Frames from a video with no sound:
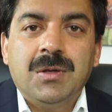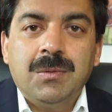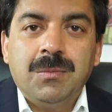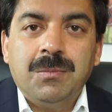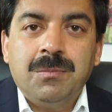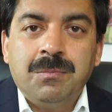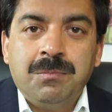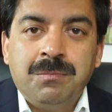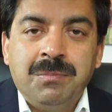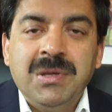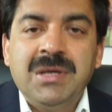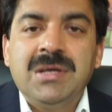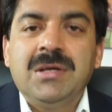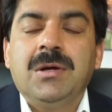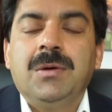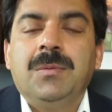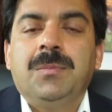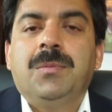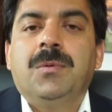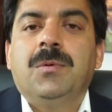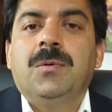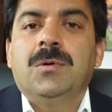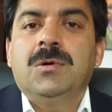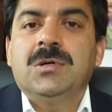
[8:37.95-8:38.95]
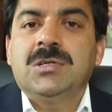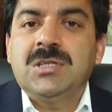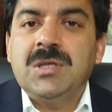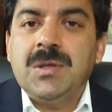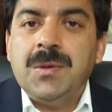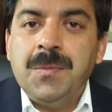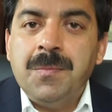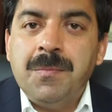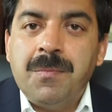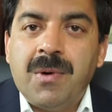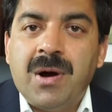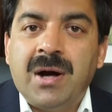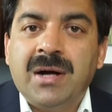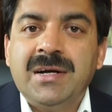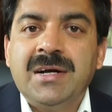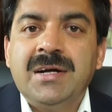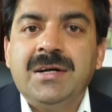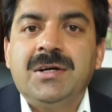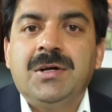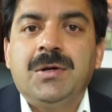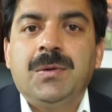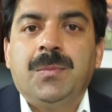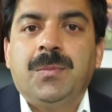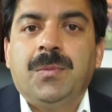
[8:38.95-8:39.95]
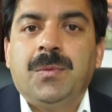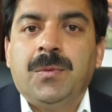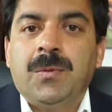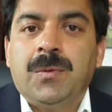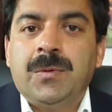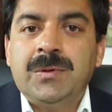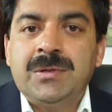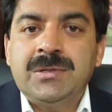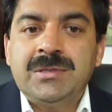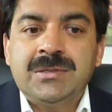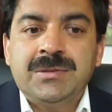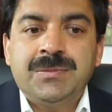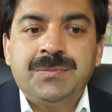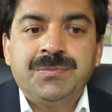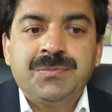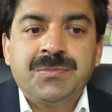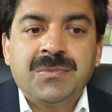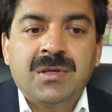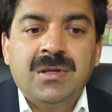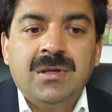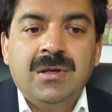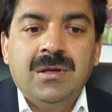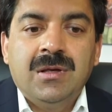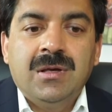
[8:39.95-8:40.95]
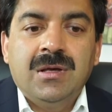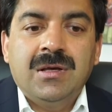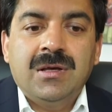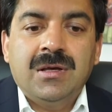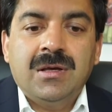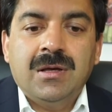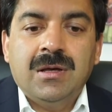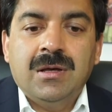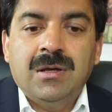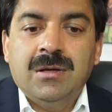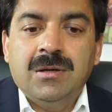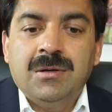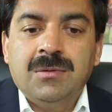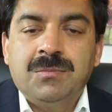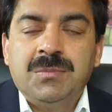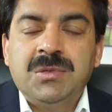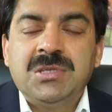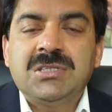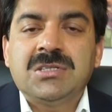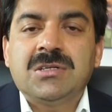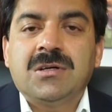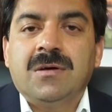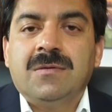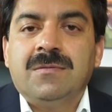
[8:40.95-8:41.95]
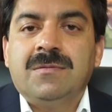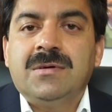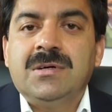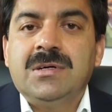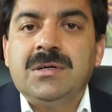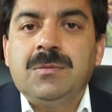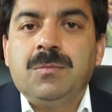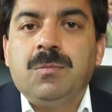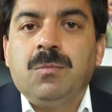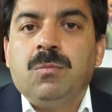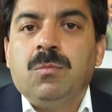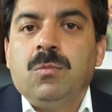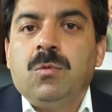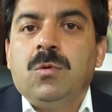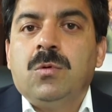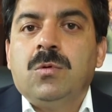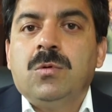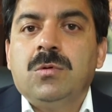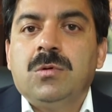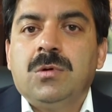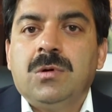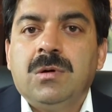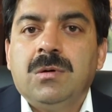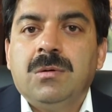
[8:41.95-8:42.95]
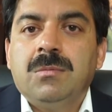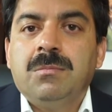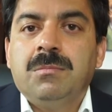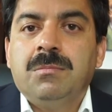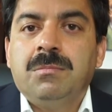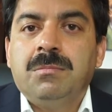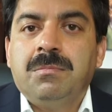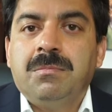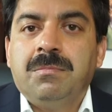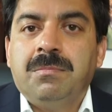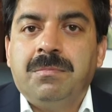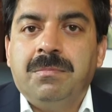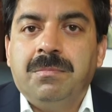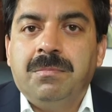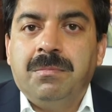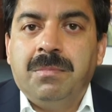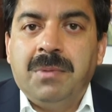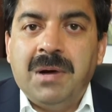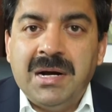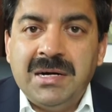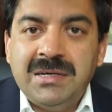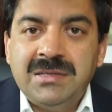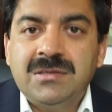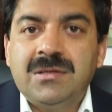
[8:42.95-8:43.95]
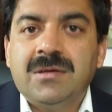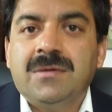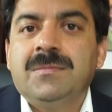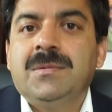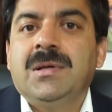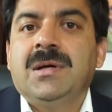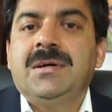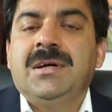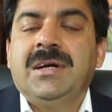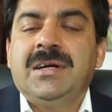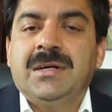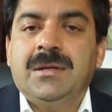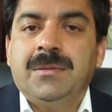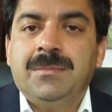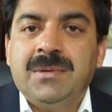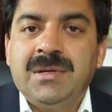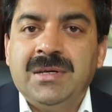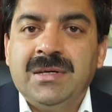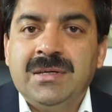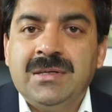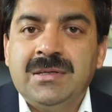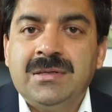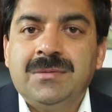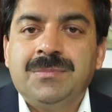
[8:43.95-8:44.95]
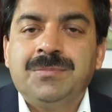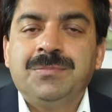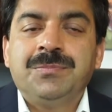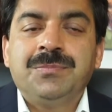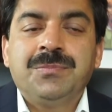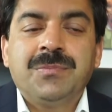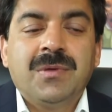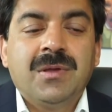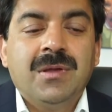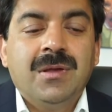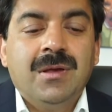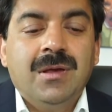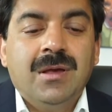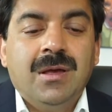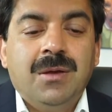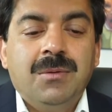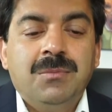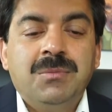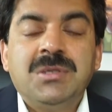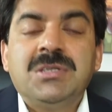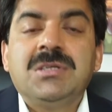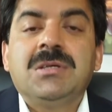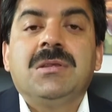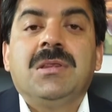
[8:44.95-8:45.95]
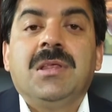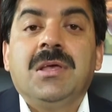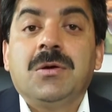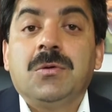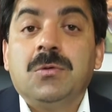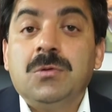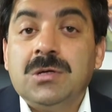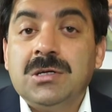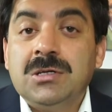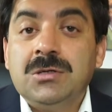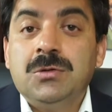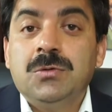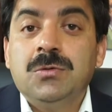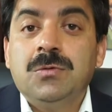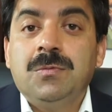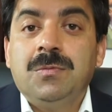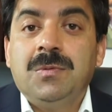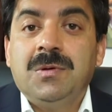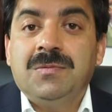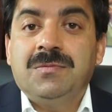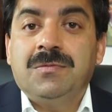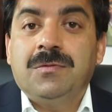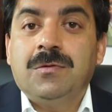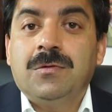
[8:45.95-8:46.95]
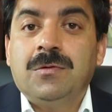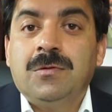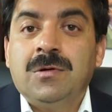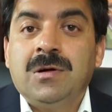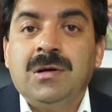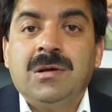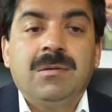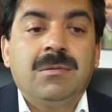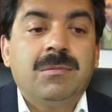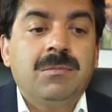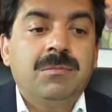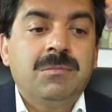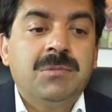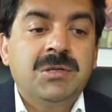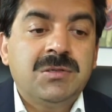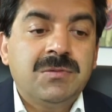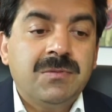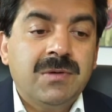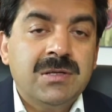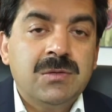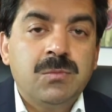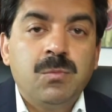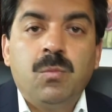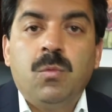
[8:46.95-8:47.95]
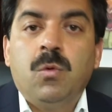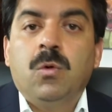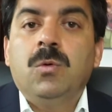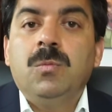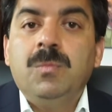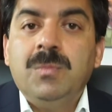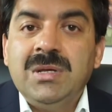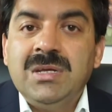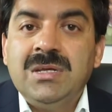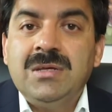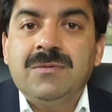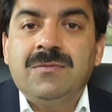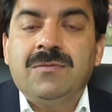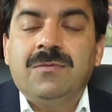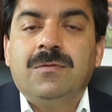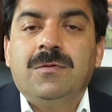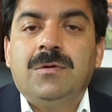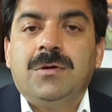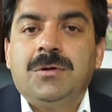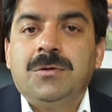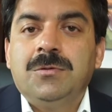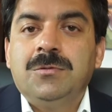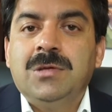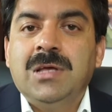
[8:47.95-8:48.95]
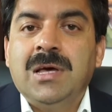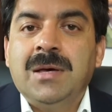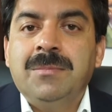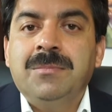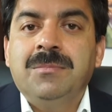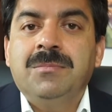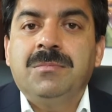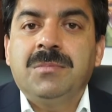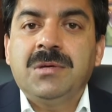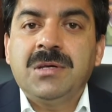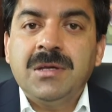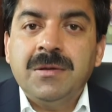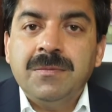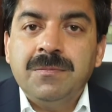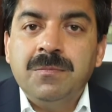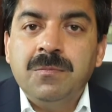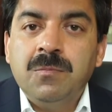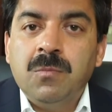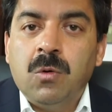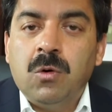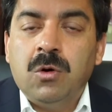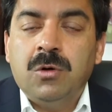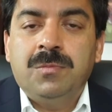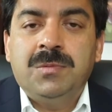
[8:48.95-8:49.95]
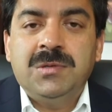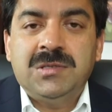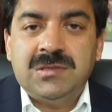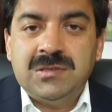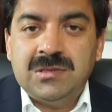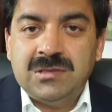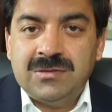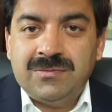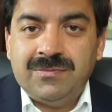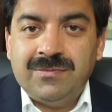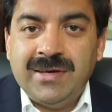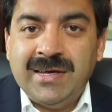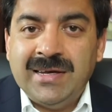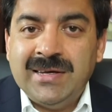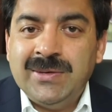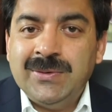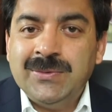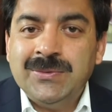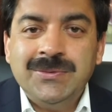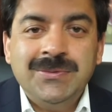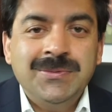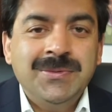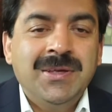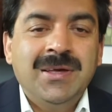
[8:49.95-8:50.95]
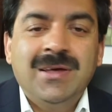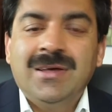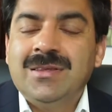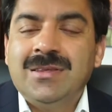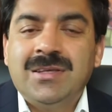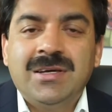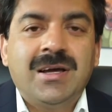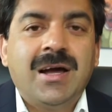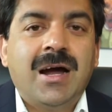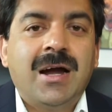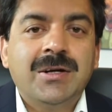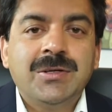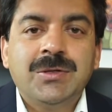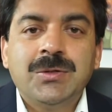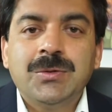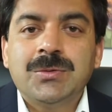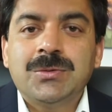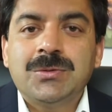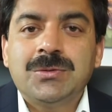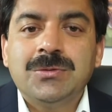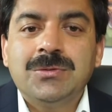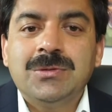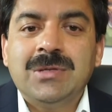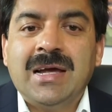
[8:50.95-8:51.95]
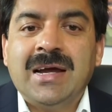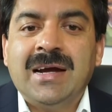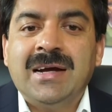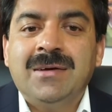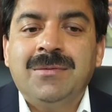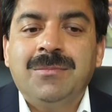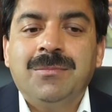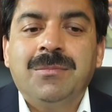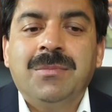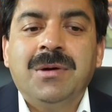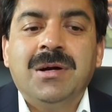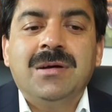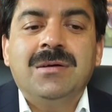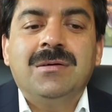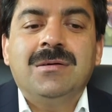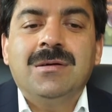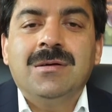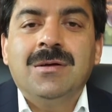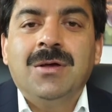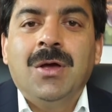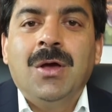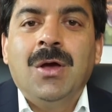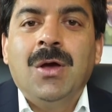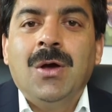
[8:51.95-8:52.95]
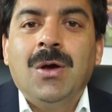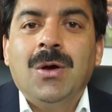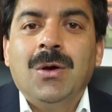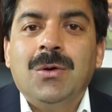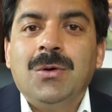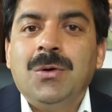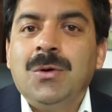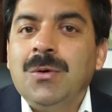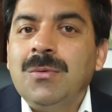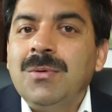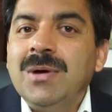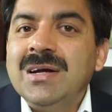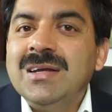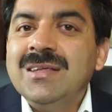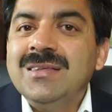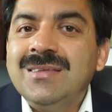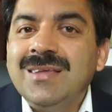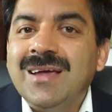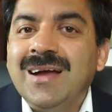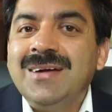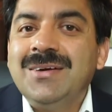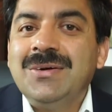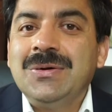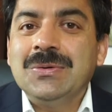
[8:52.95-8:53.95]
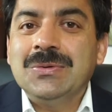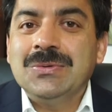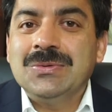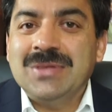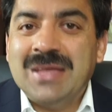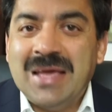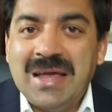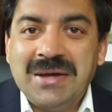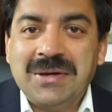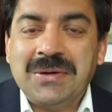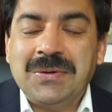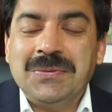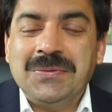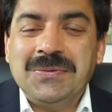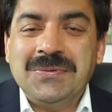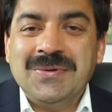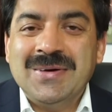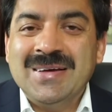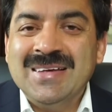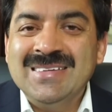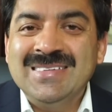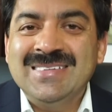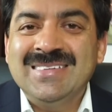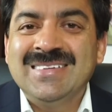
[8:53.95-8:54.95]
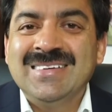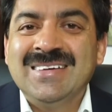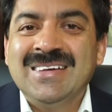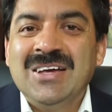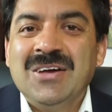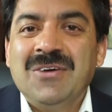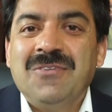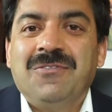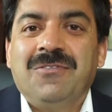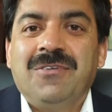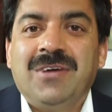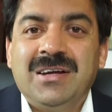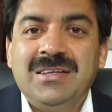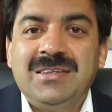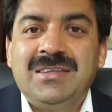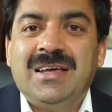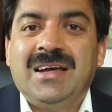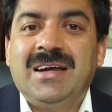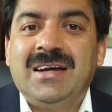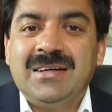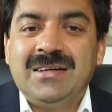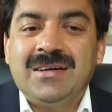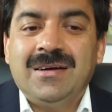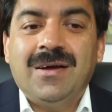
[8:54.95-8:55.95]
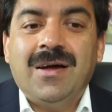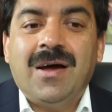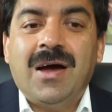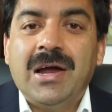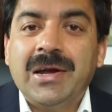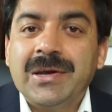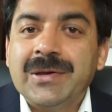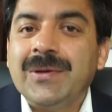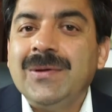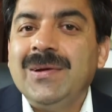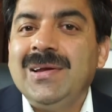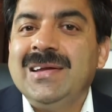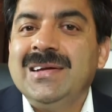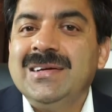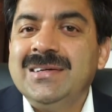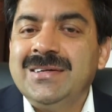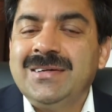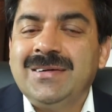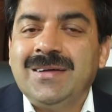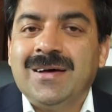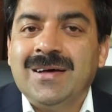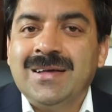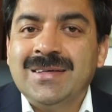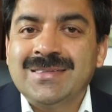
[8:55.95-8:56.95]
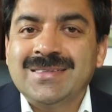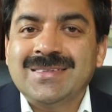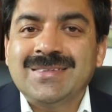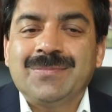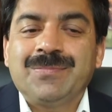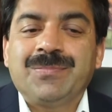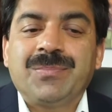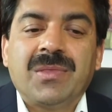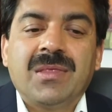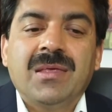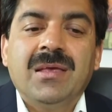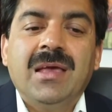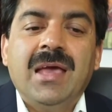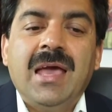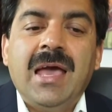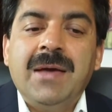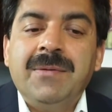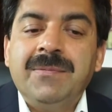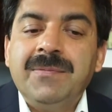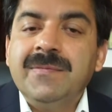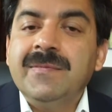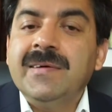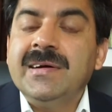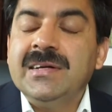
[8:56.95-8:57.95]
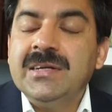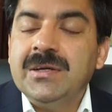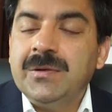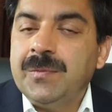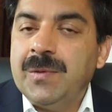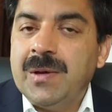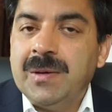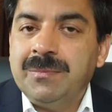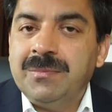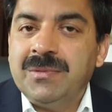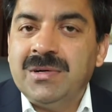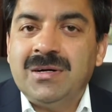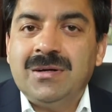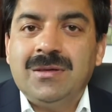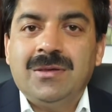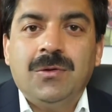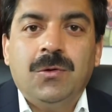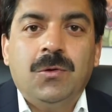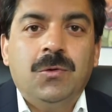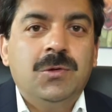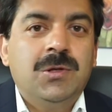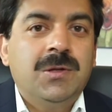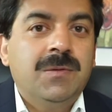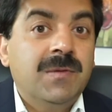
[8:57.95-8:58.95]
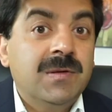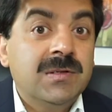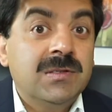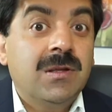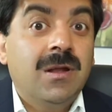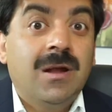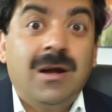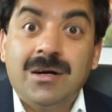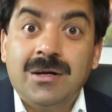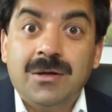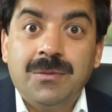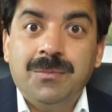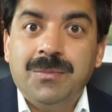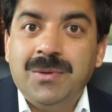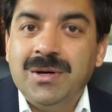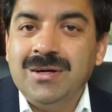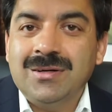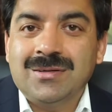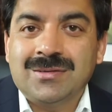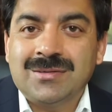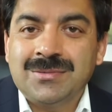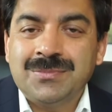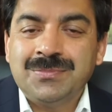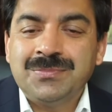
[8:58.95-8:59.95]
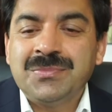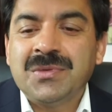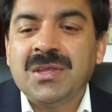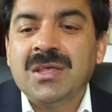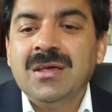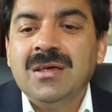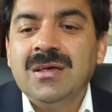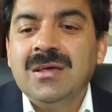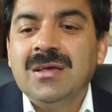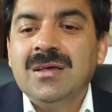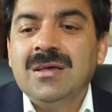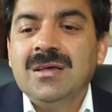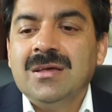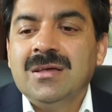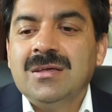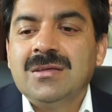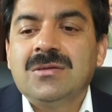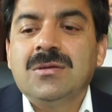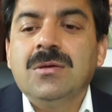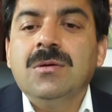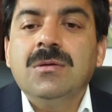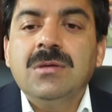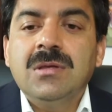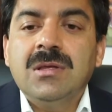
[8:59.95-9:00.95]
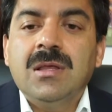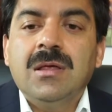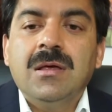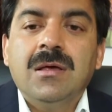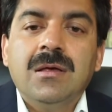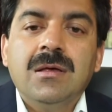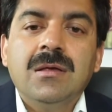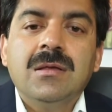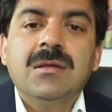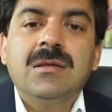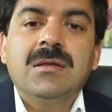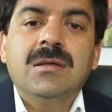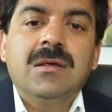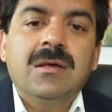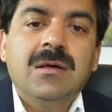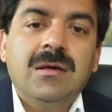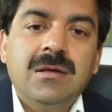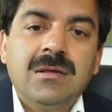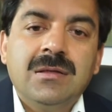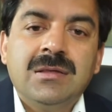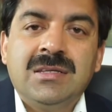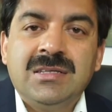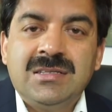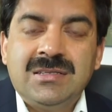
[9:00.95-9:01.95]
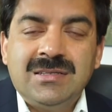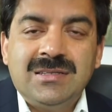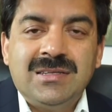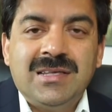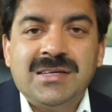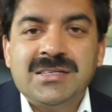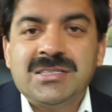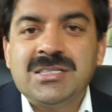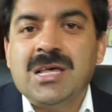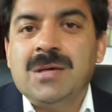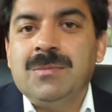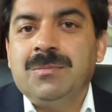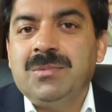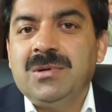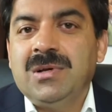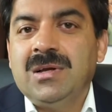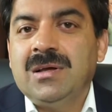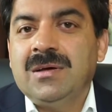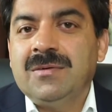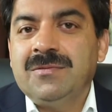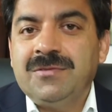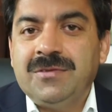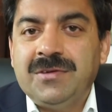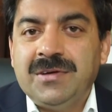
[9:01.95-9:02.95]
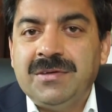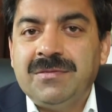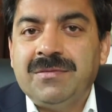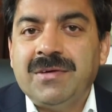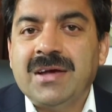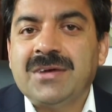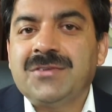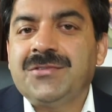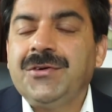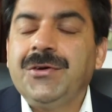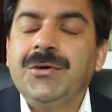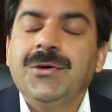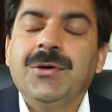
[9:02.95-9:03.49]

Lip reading: big reports, important reports, which covered more breadth of the database, which they couldn't do before, which was more meaningful to them, give more business value. They got used to that, but nobody said to thank you to us for that Herculean task. Everybody remembered, oh, there was a lot of bugs. So this is an example of refactoring.